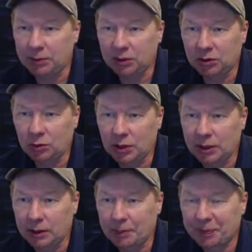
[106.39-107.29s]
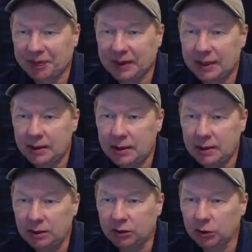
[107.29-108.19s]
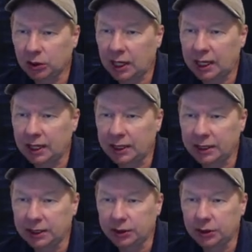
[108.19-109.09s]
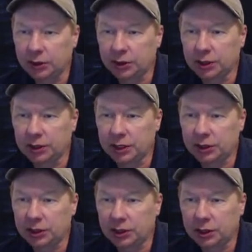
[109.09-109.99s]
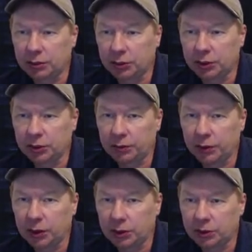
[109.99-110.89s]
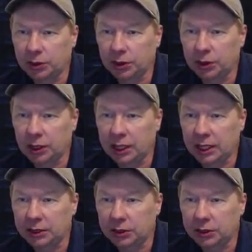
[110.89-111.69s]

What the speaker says: This is what a sewer line in good condition with good fall should look like.